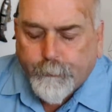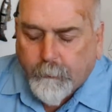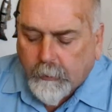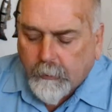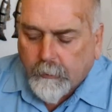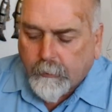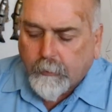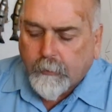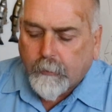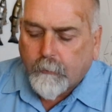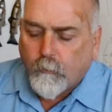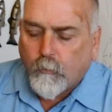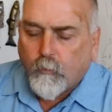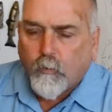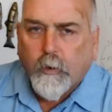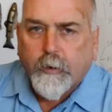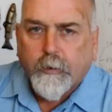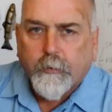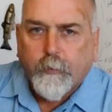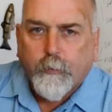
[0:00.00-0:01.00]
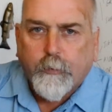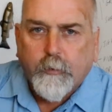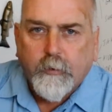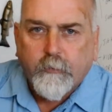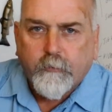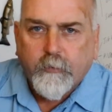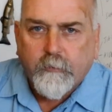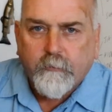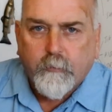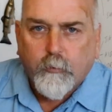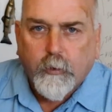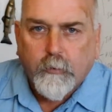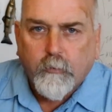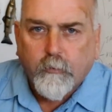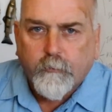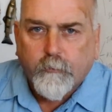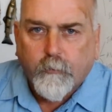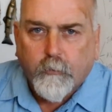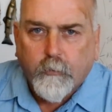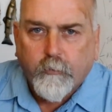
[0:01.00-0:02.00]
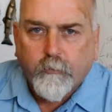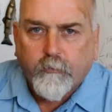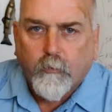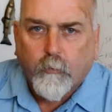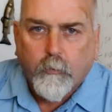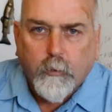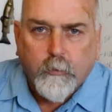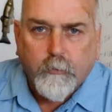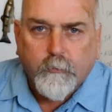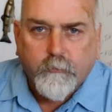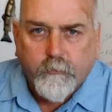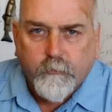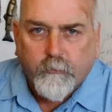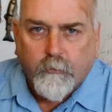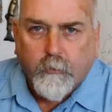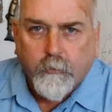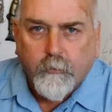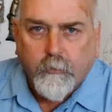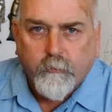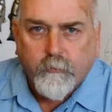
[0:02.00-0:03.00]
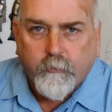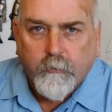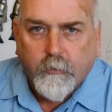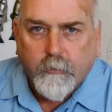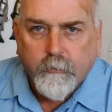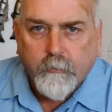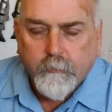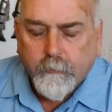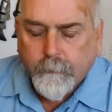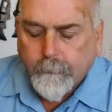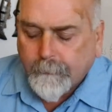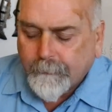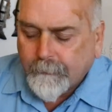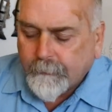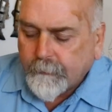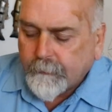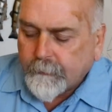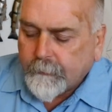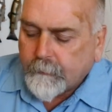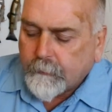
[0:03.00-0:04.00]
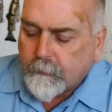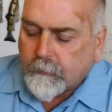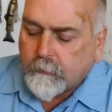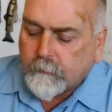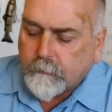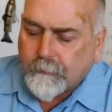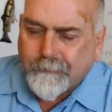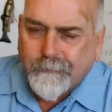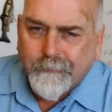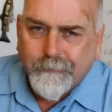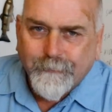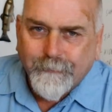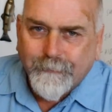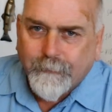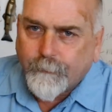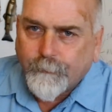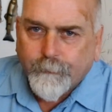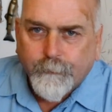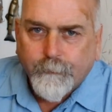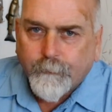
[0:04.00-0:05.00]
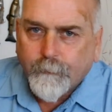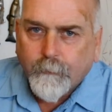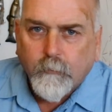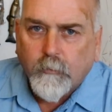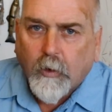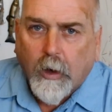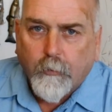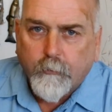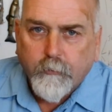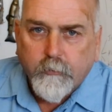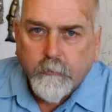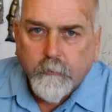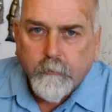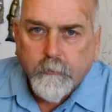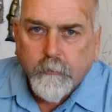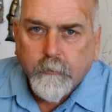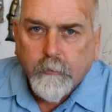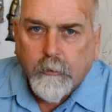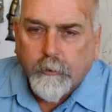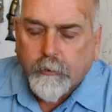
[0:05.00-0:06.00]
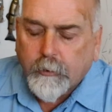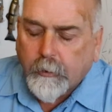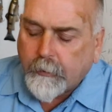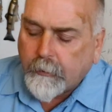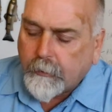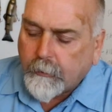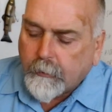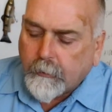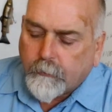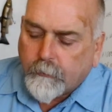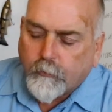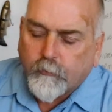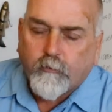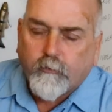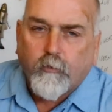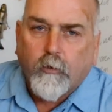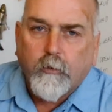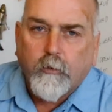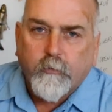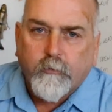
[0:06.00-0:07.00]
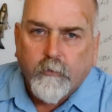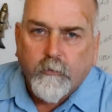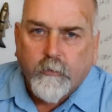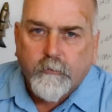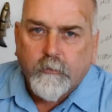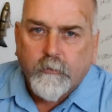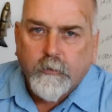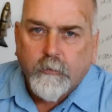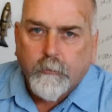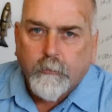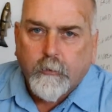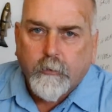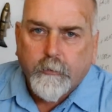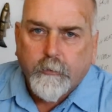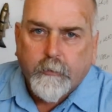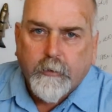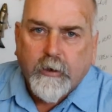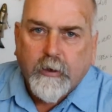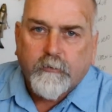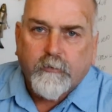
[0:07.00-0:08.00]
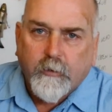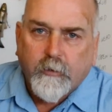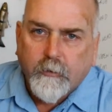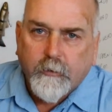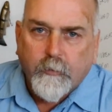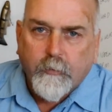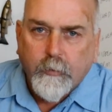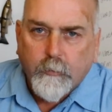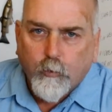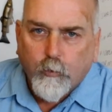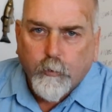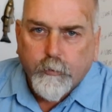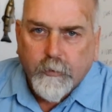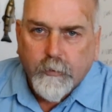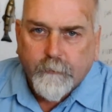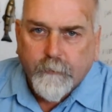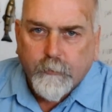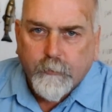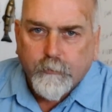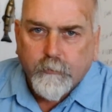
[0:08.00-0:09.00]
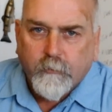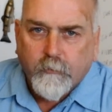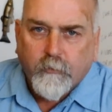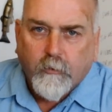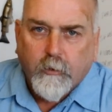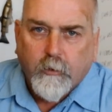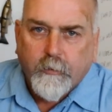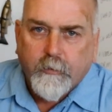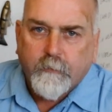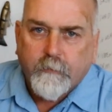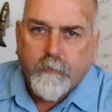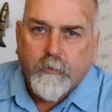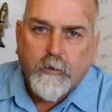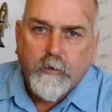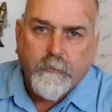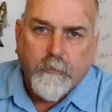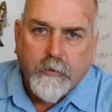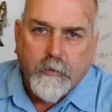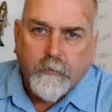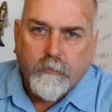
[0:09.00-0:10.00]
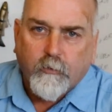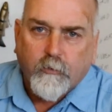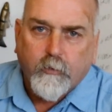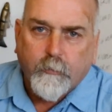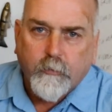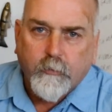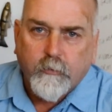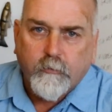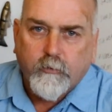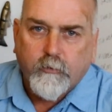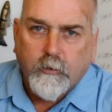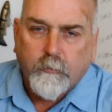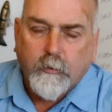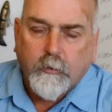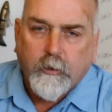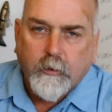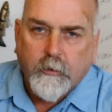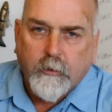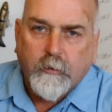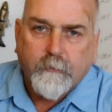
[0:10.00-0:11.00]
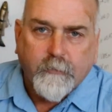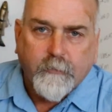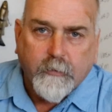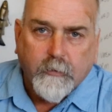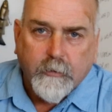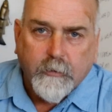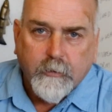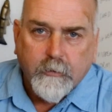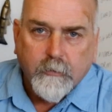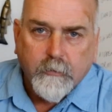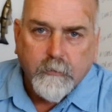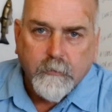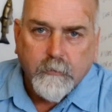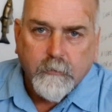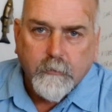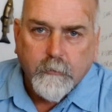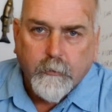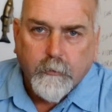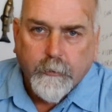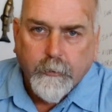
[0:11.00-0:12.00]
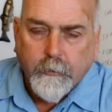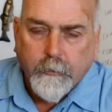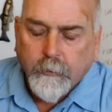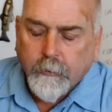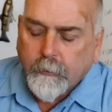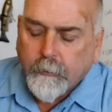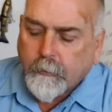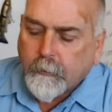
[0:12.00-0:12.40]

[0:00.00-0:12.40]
One of the things that everybody looks for is the world's strongest knot. Well, don't, okay? The strongest knots in the world are actually a little bit more difficult to tie. They're very, very time consuming and they're fiddly, righto?